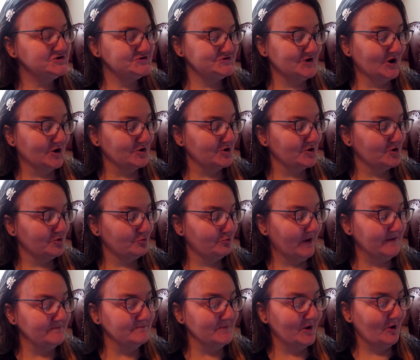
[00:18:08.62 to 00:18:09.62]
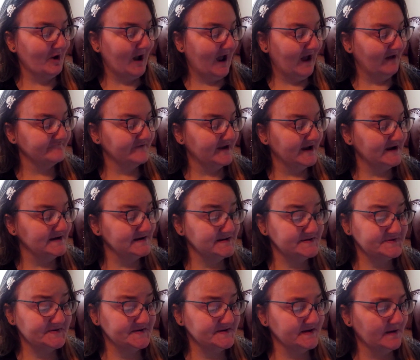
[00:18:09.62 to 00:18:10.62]
Dark Rainbow Afghan.
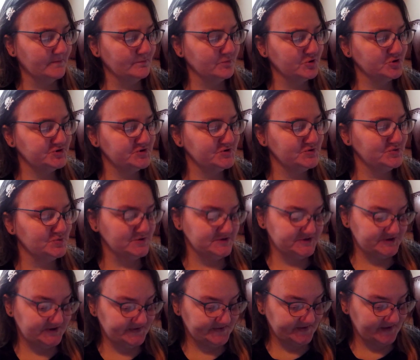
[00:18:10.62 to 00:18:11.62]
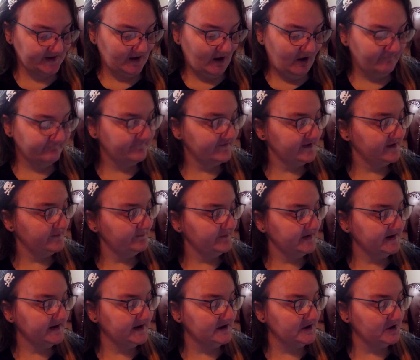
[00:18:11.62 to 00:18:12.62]
It's a number 2, which is a confident
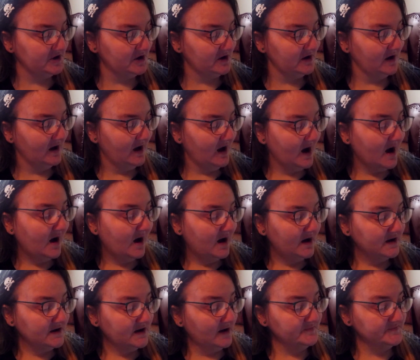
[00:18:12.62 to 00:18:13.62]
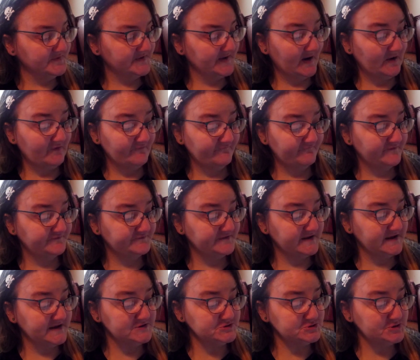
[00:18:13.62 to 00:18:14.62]
beginner. Comes out
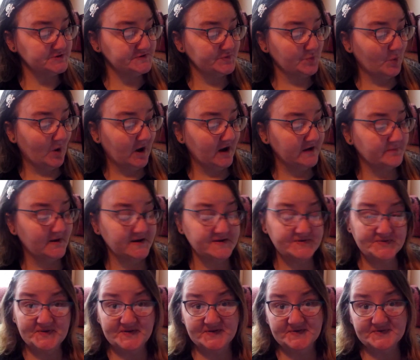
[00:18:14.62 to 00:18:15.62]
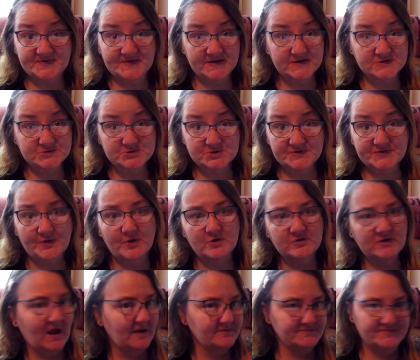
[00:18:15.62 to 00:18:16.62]
50 inches wide by 60 inches
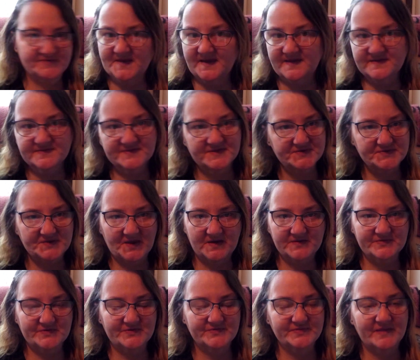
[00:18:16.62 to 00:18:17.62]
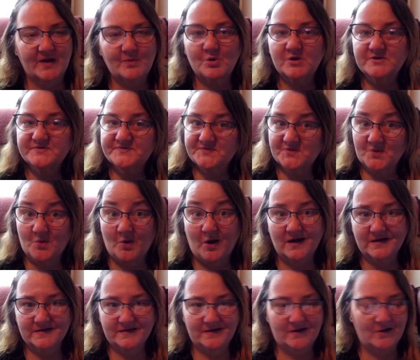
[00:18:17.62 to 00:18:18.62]
long. I'm saying the size on that one so
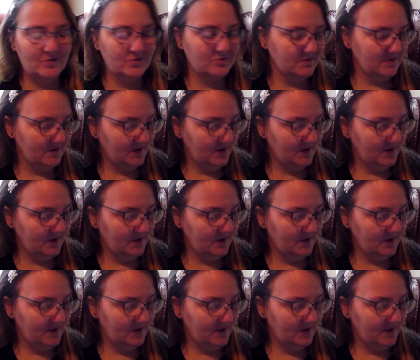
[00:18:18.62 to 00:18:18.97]
I know.